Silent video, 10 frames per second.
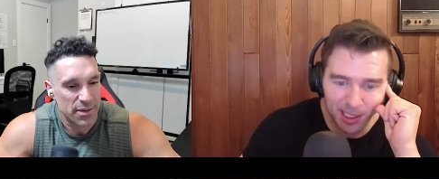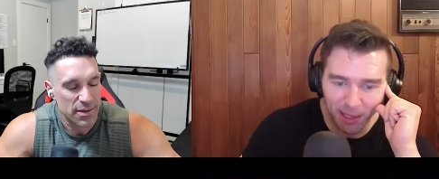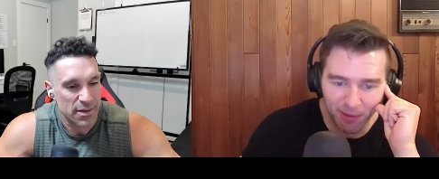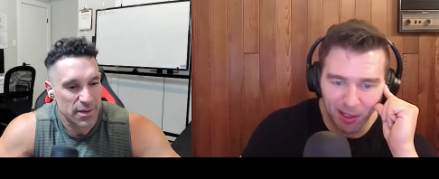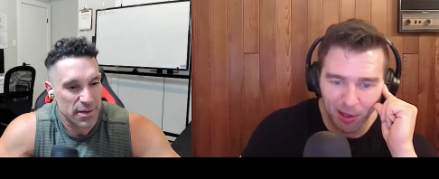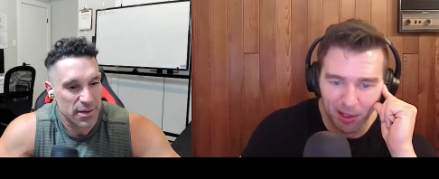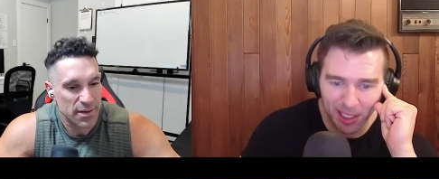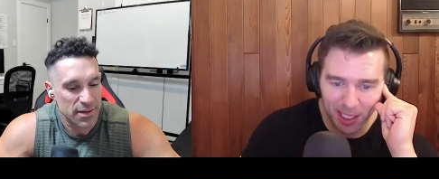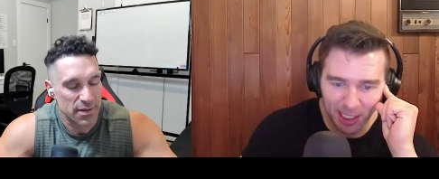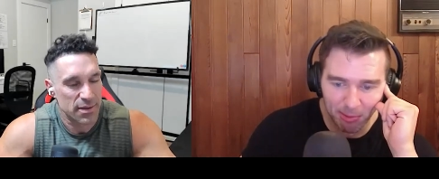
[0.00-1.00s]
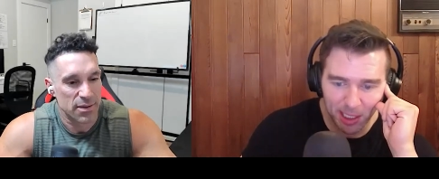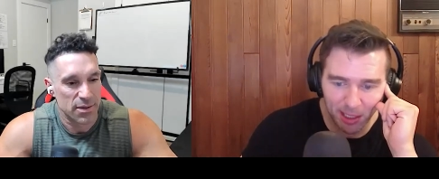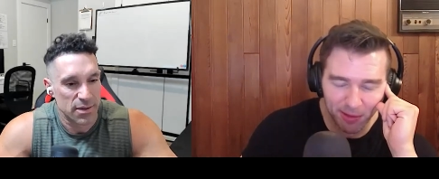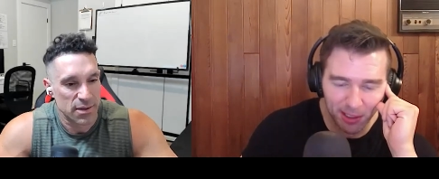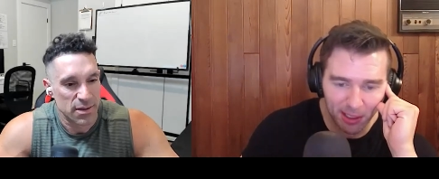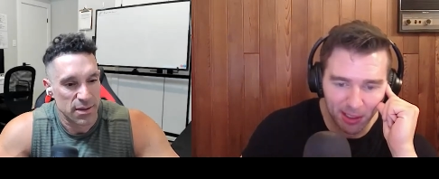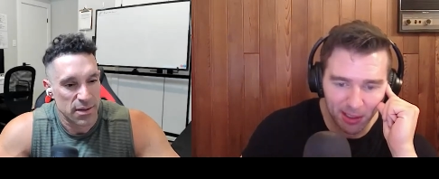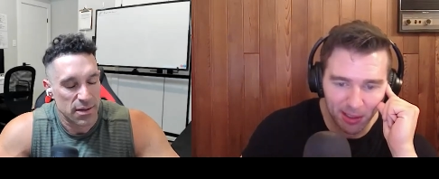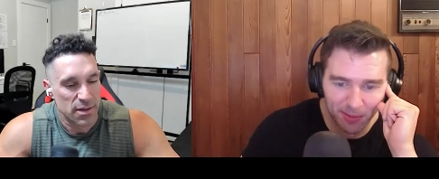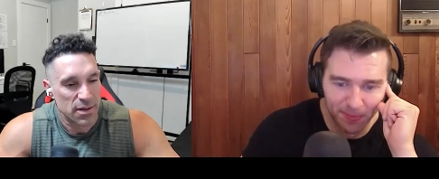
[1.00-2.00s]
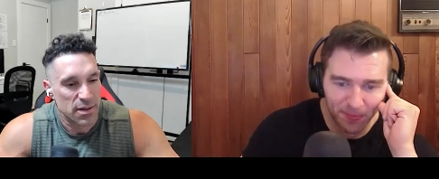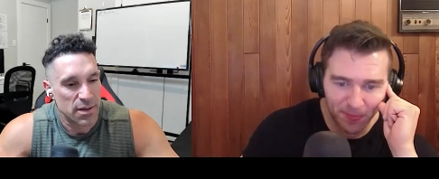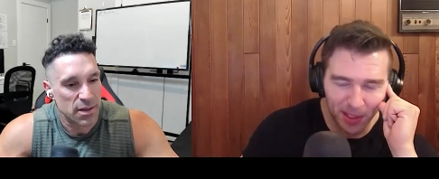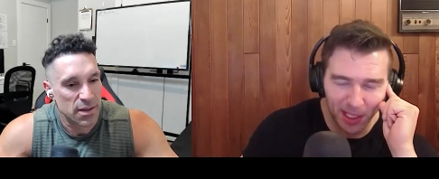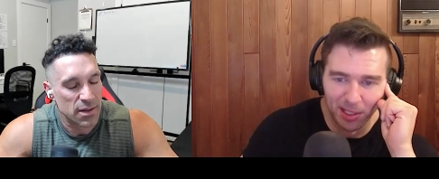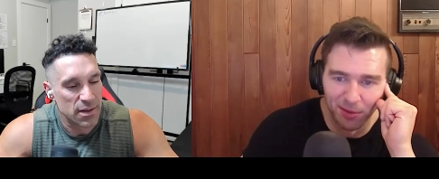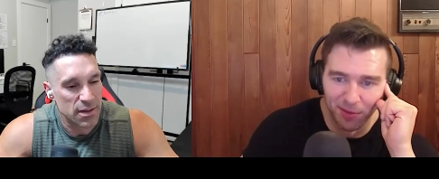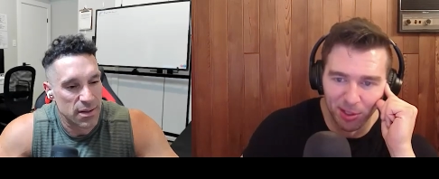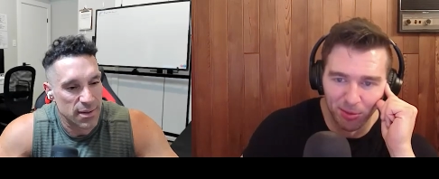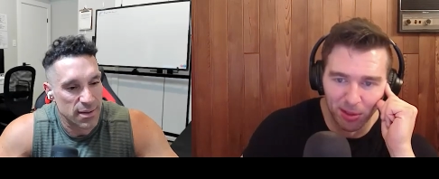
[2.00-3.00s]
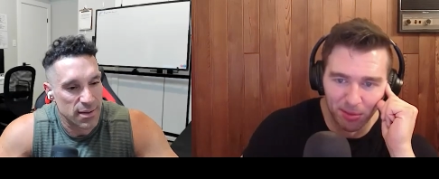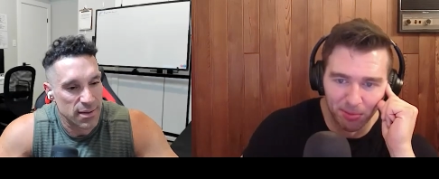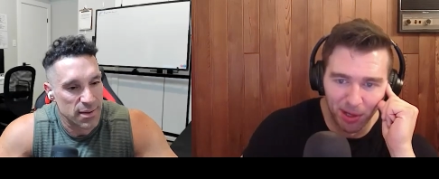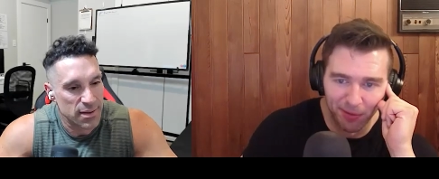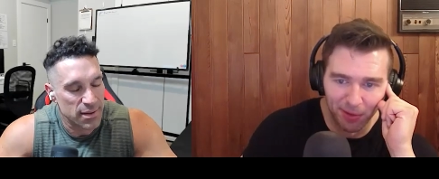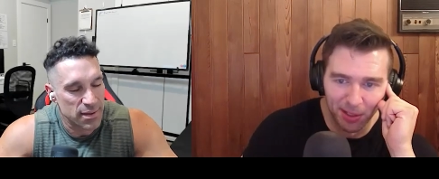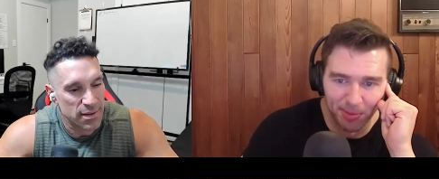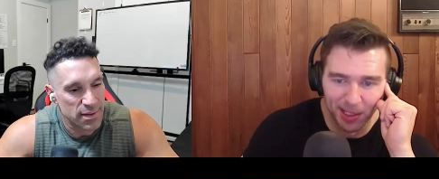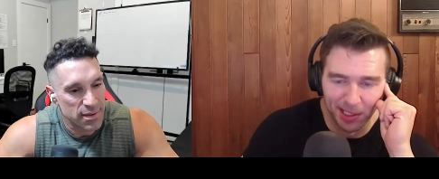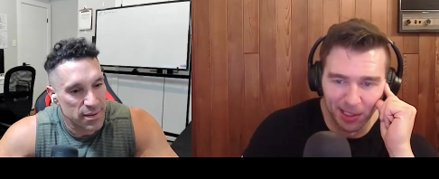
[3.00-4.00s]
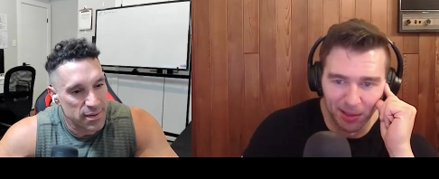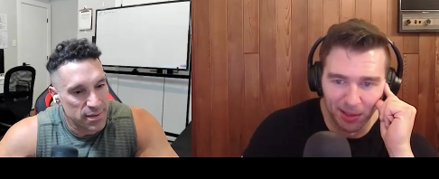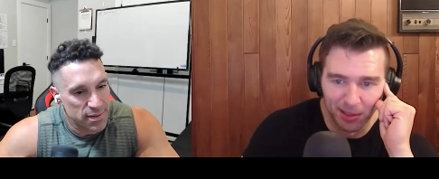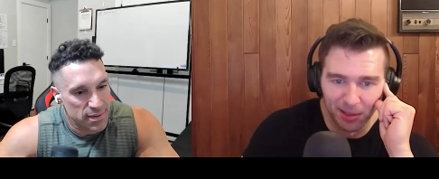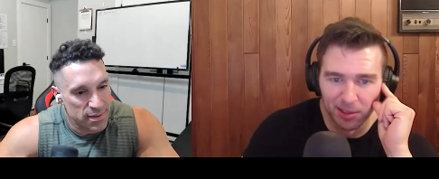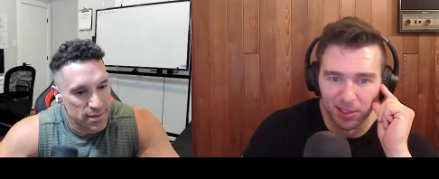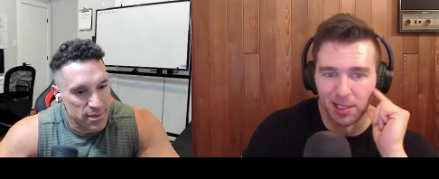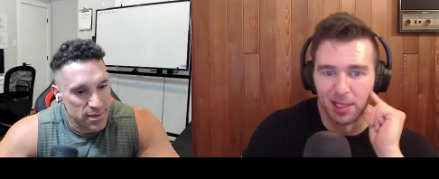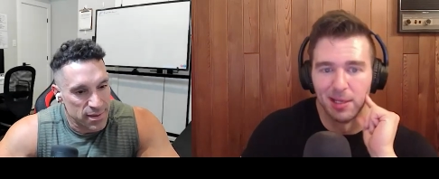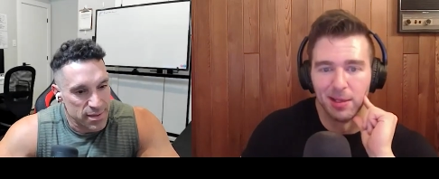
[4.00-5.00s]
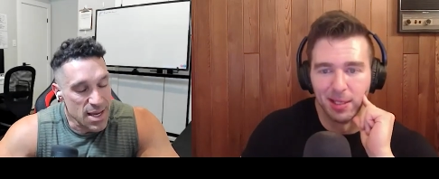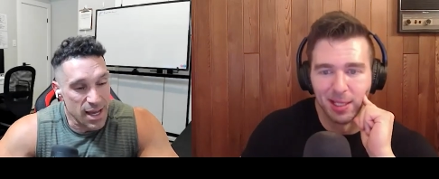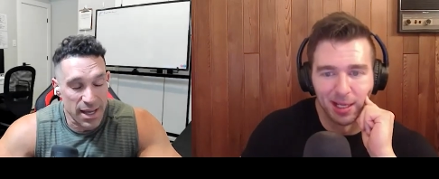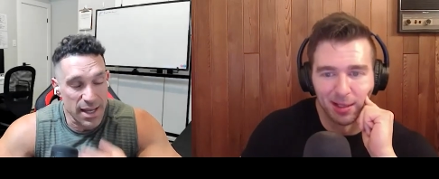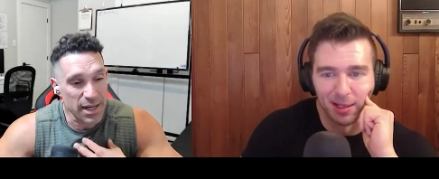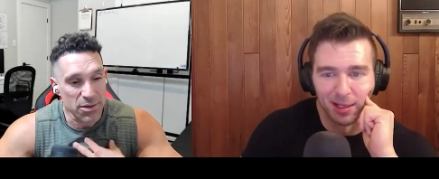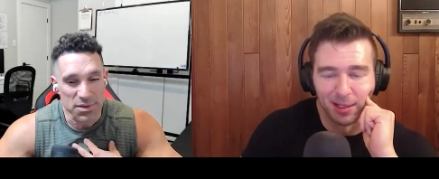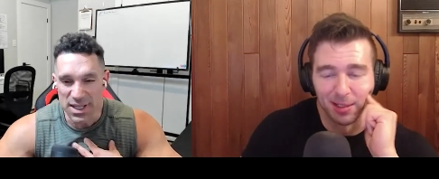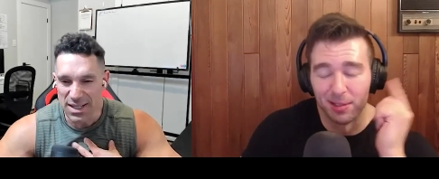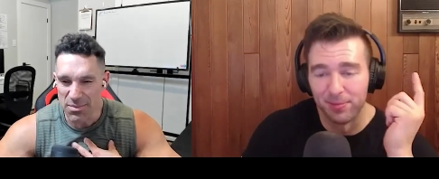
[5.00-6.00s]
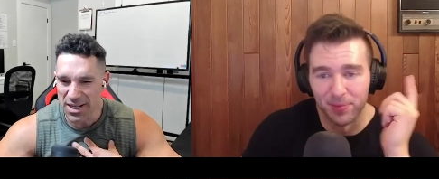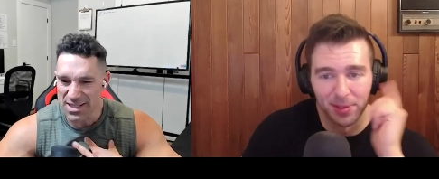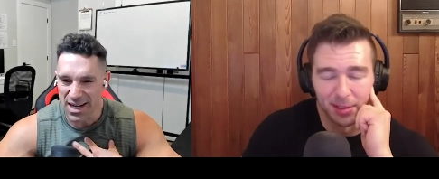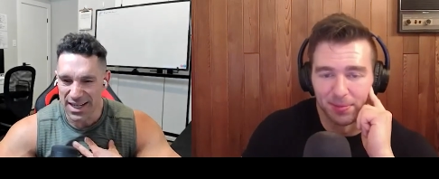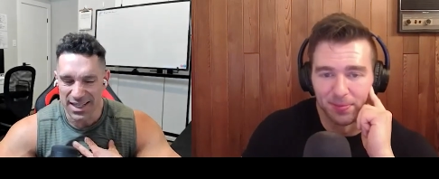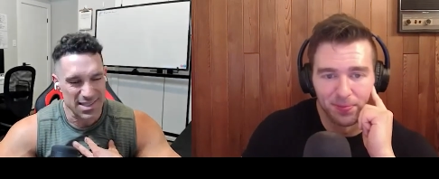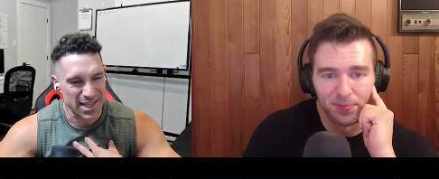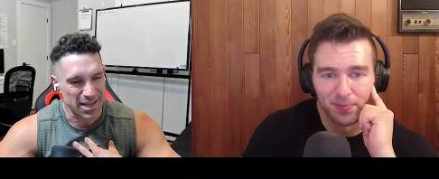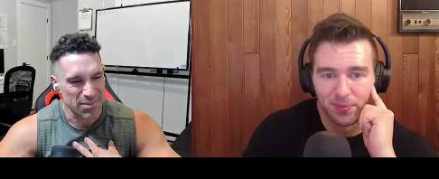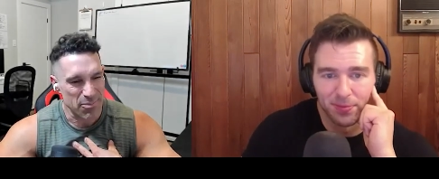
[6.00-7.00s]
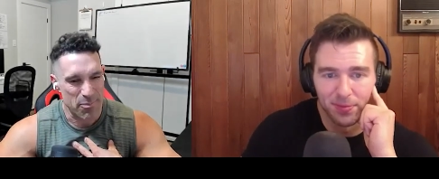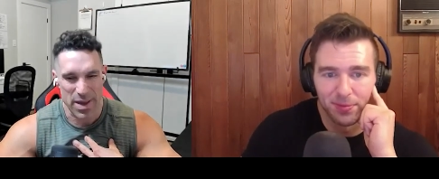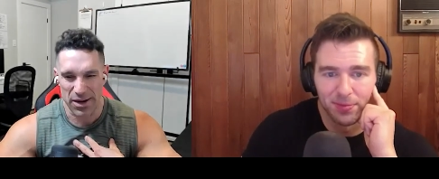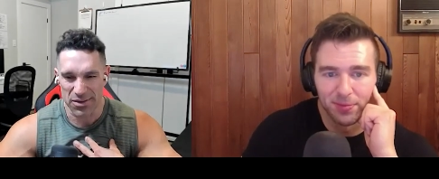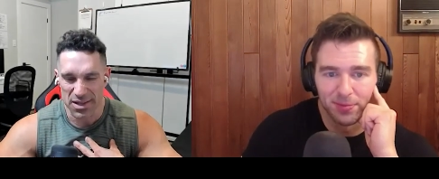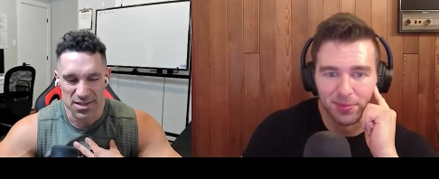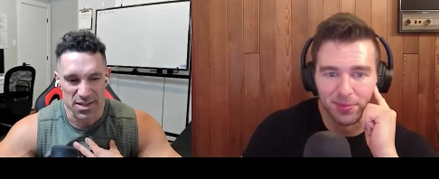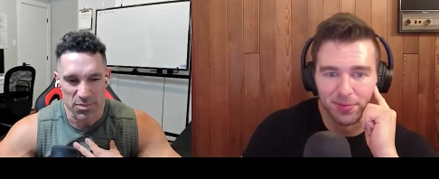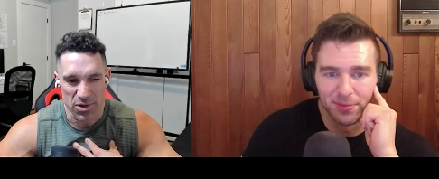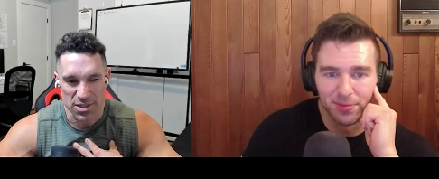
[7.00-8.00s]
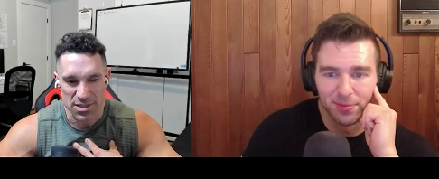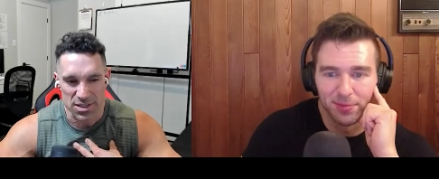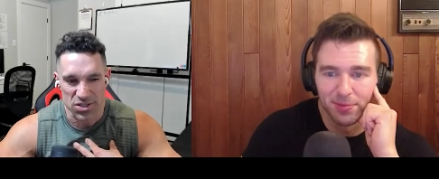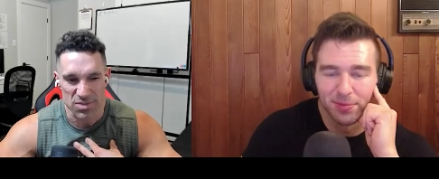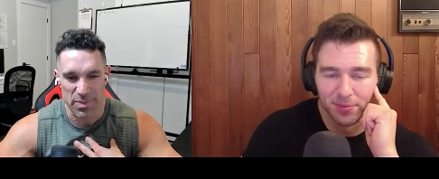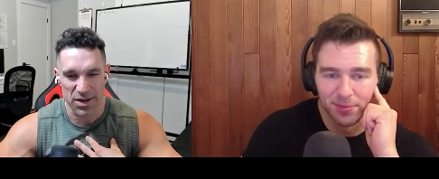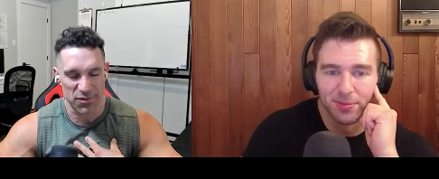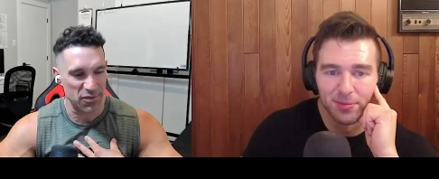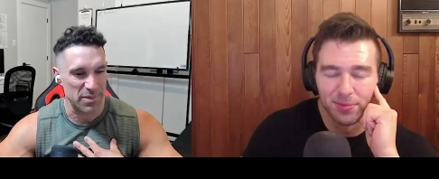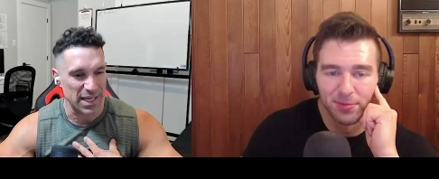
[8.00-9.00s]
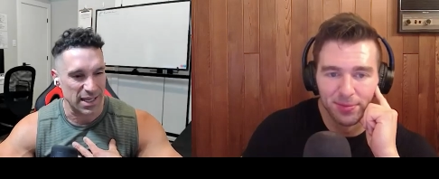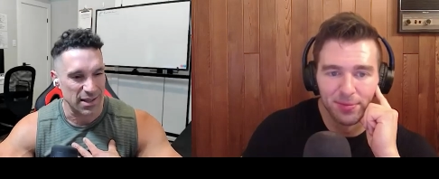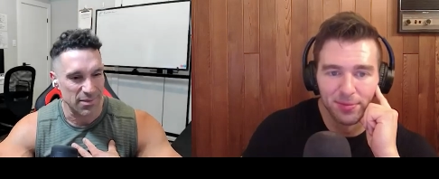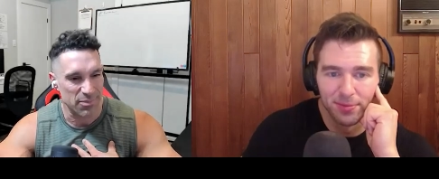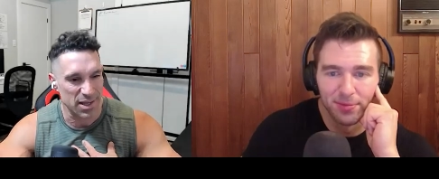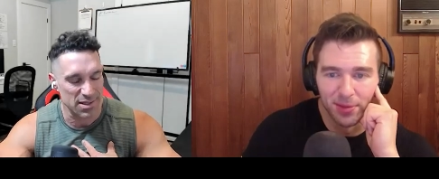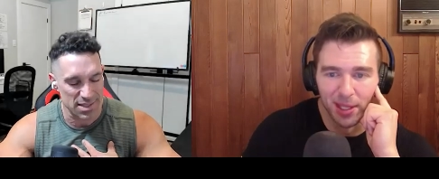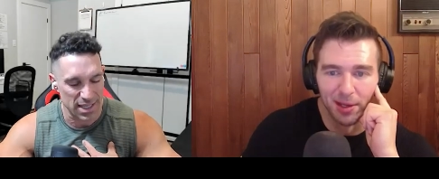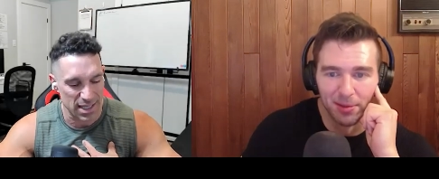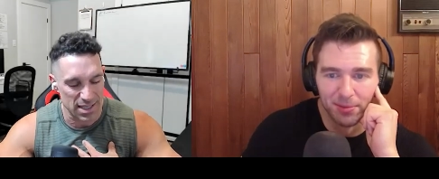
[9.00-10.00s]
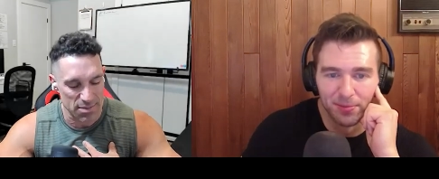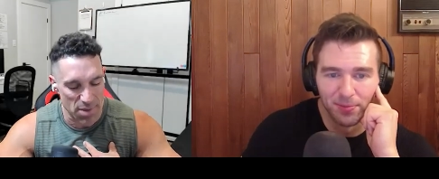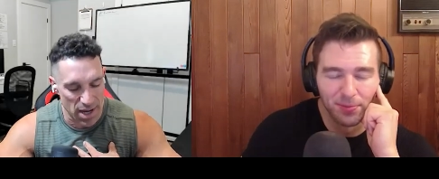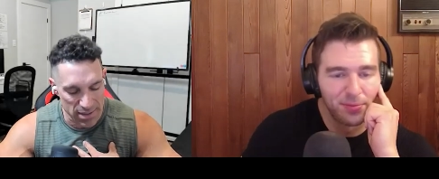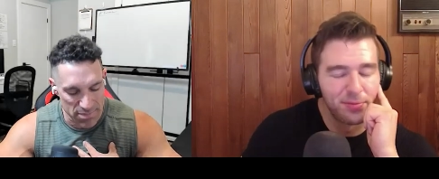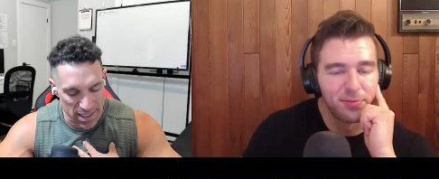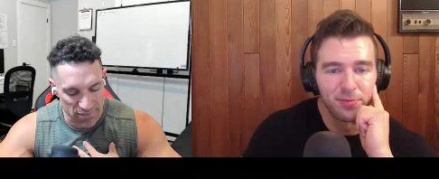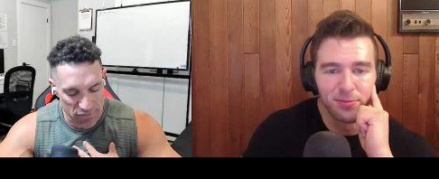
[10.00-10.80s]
Speaker 1: definitely context specific and individual preference basically. At the end
Speaker 2: of the day. And I don't think that my diet is like better than someone's. It's just better for me because like my main